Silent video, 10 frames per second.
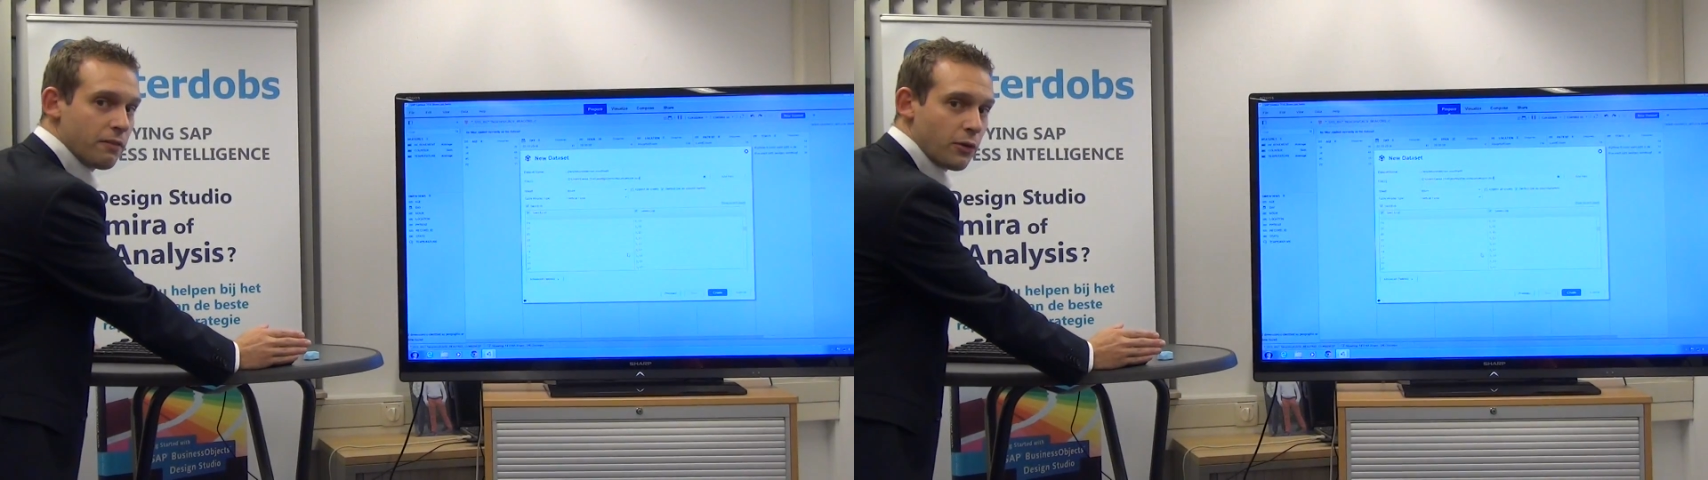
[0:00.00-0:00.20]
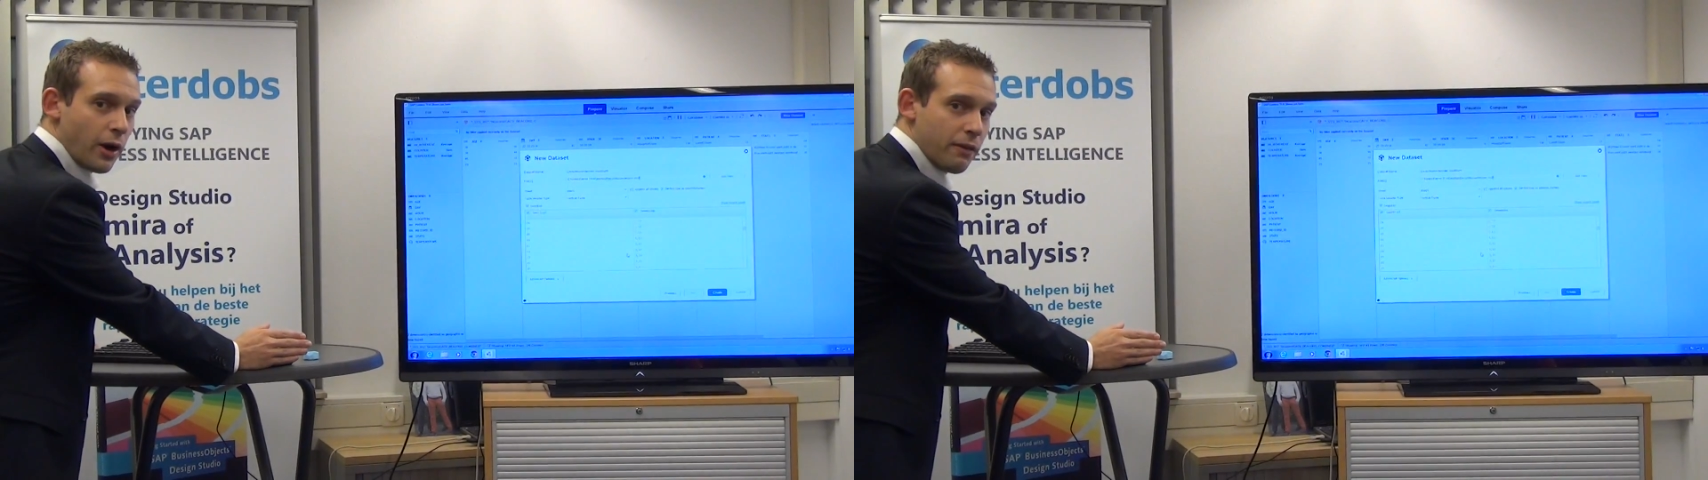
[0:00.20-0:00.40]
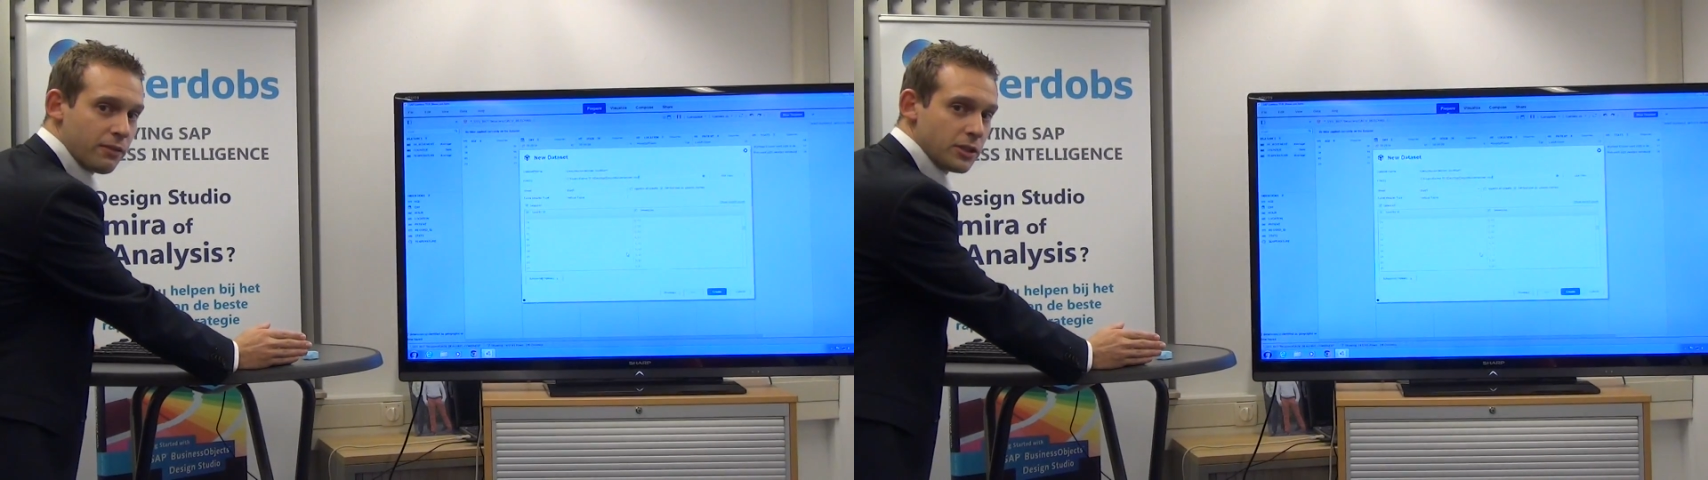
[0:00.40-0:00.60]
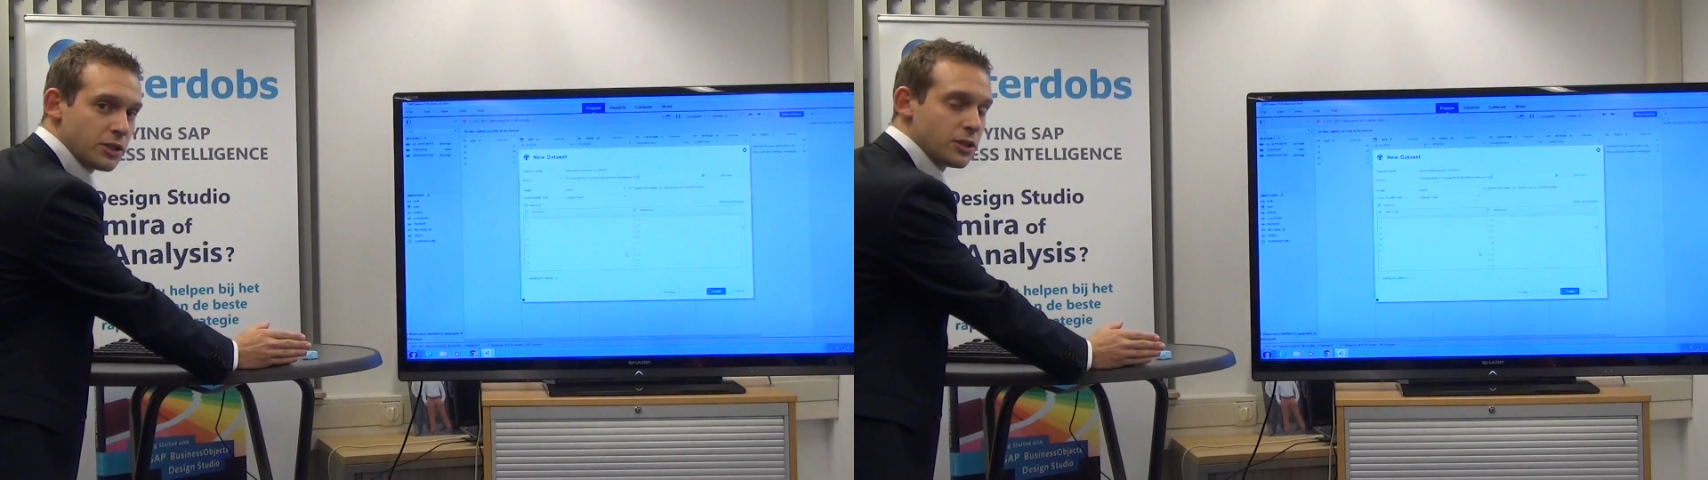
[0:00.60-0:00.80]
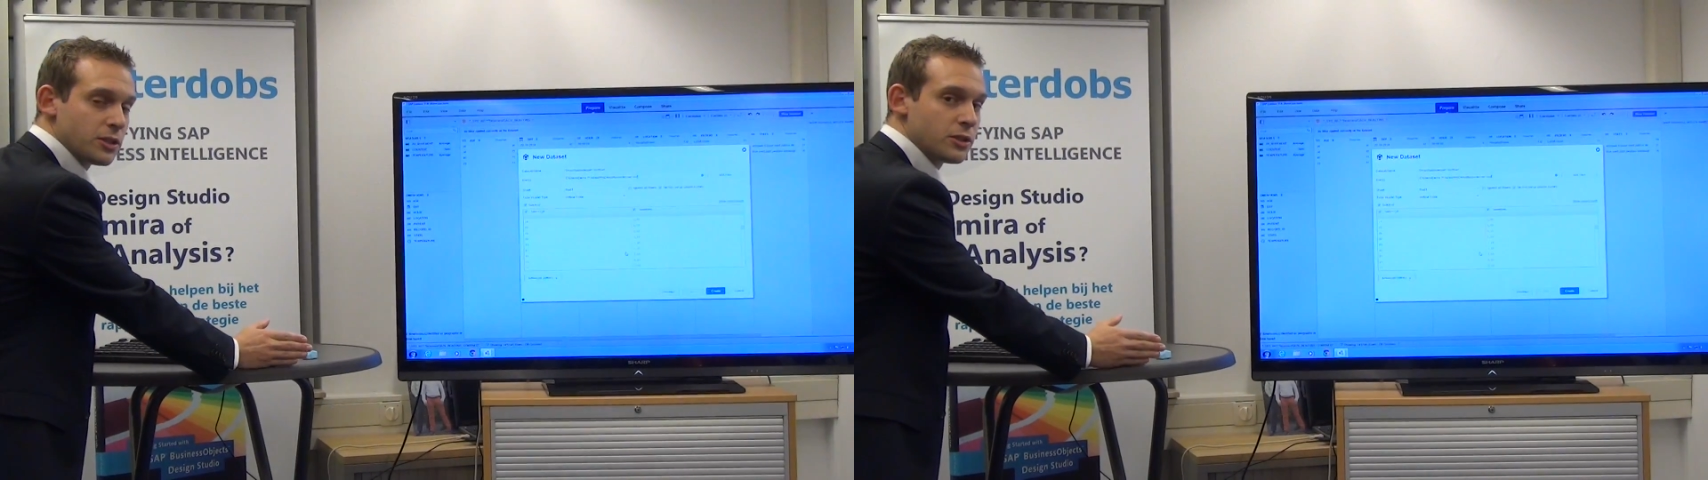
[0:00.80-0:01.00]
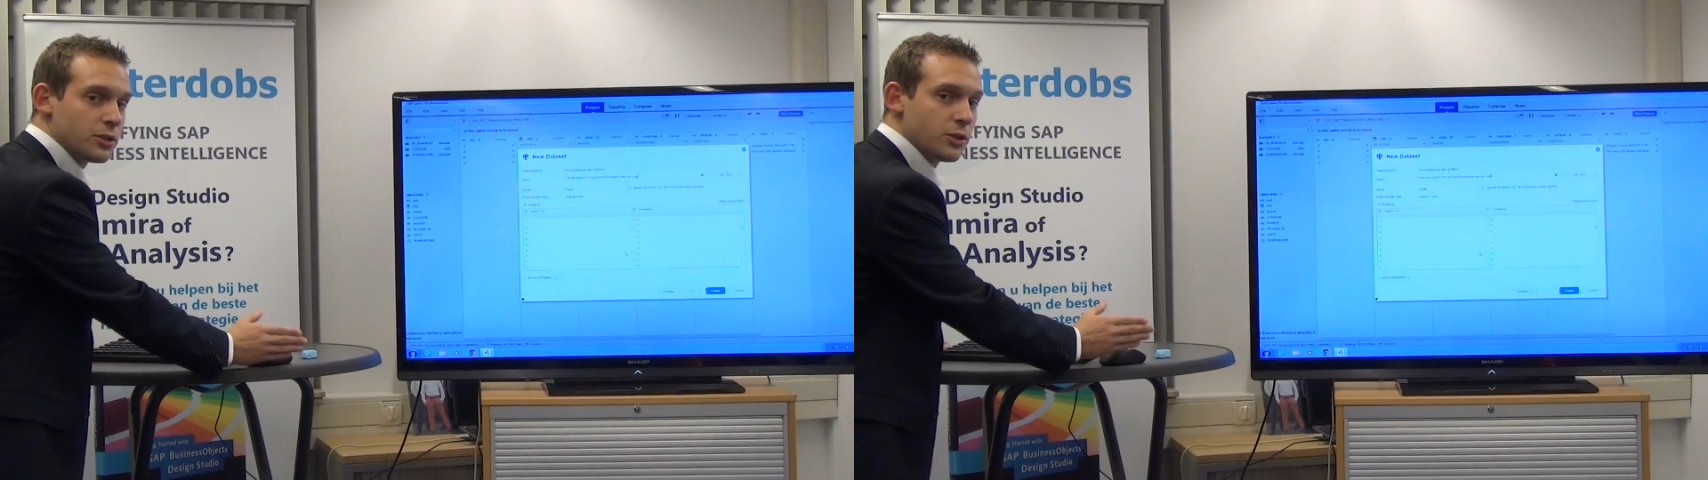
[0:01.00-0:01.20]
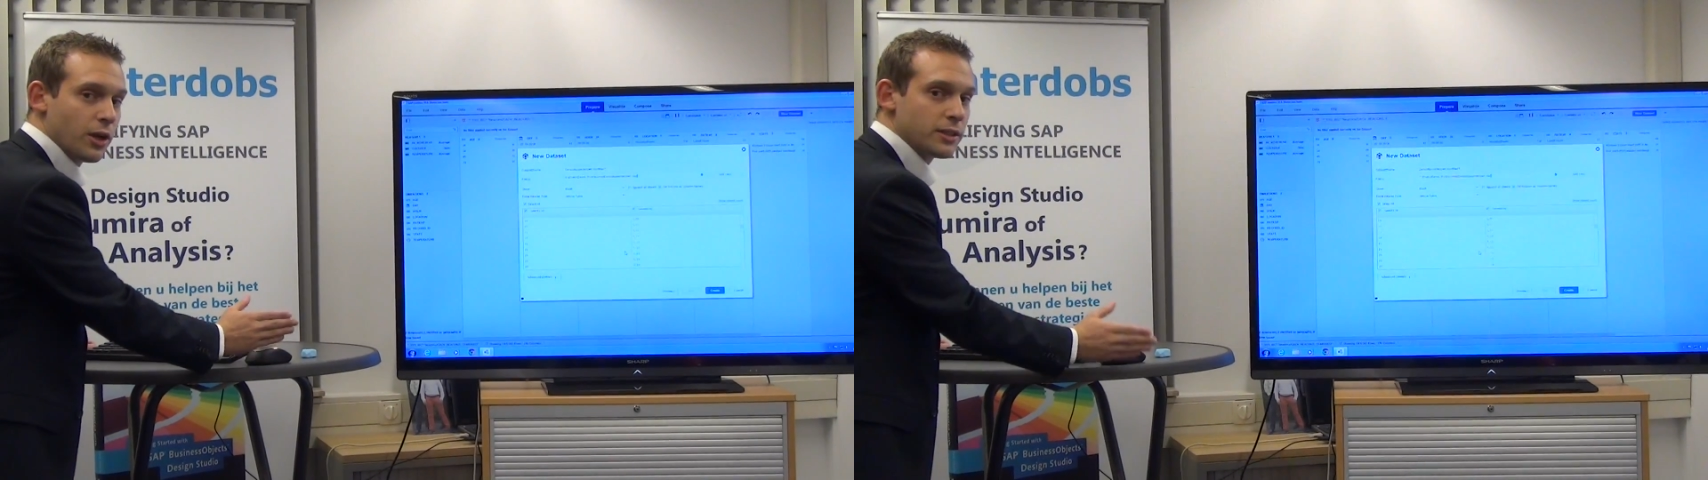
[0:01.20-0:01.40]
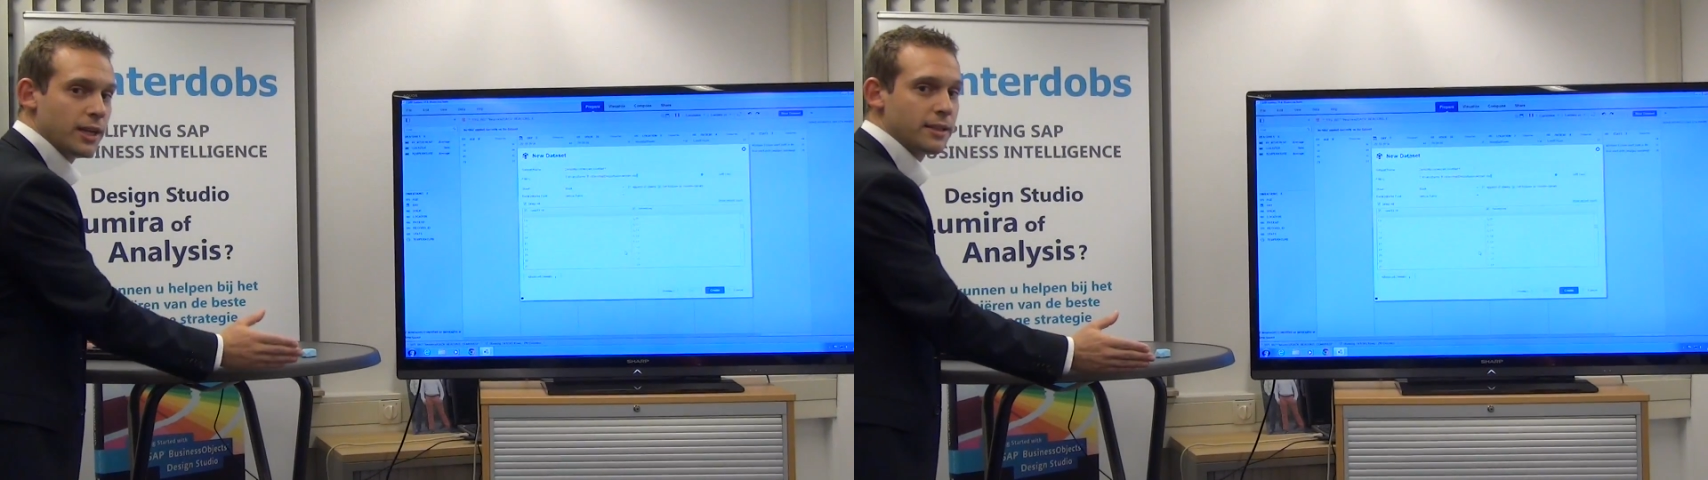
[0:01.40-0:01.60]
for average to
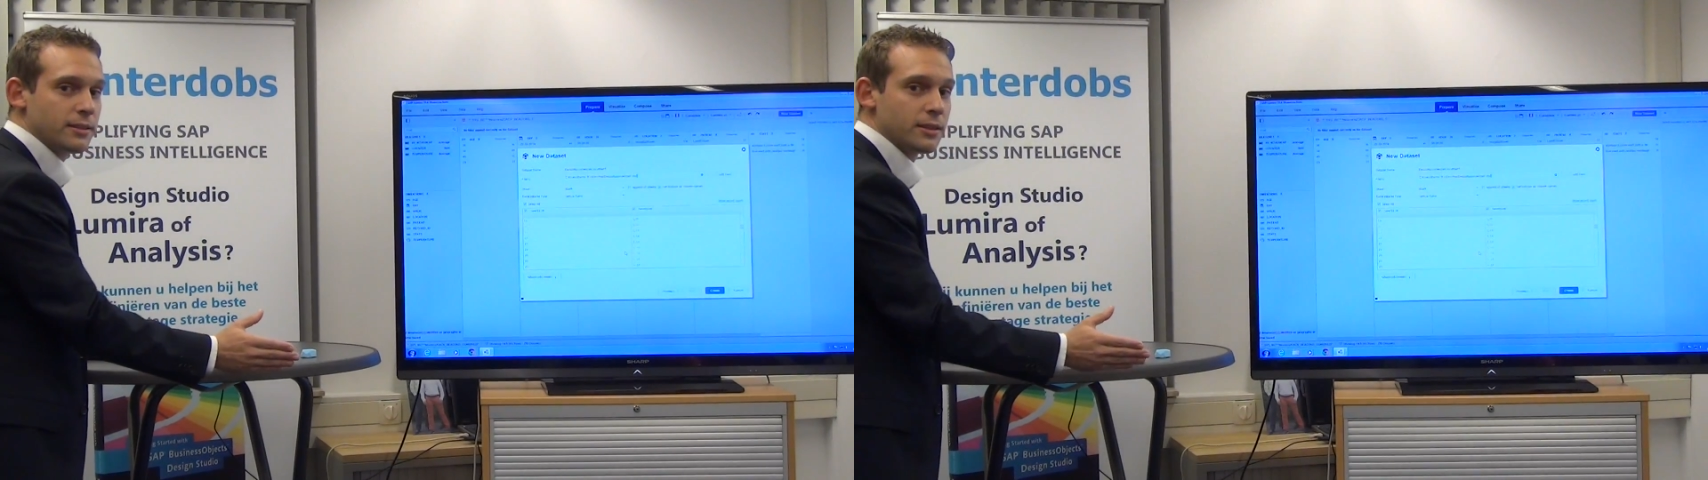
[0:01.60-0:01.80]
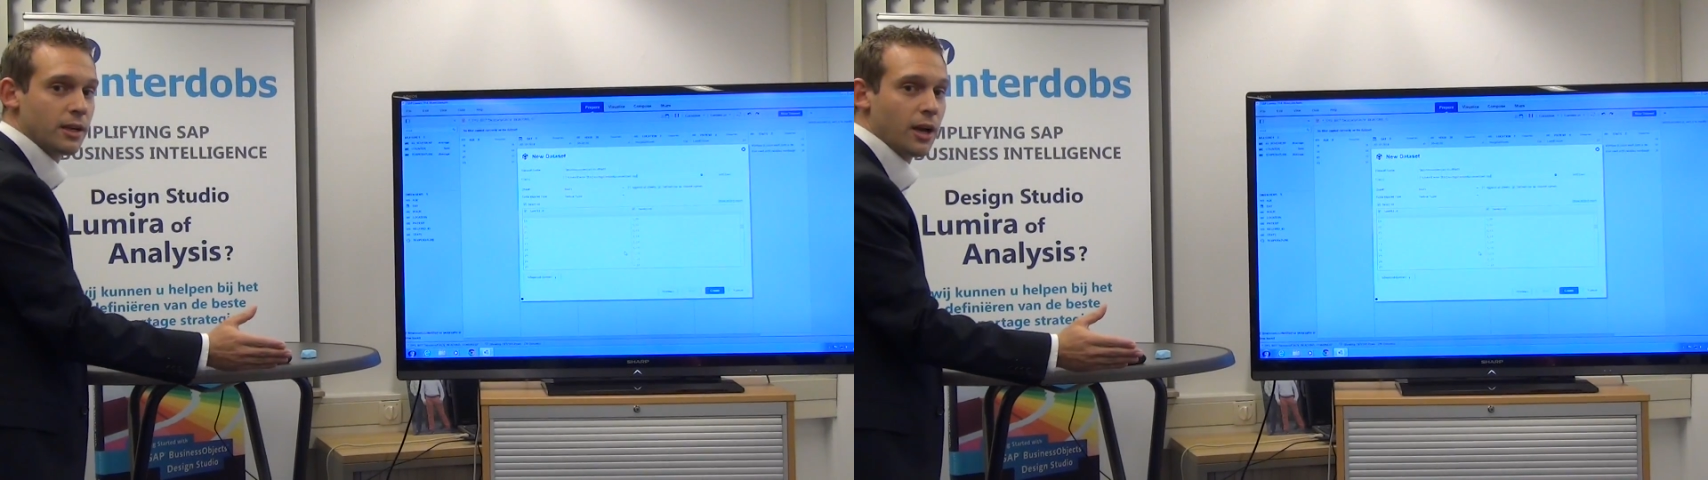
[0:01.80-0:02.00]
not get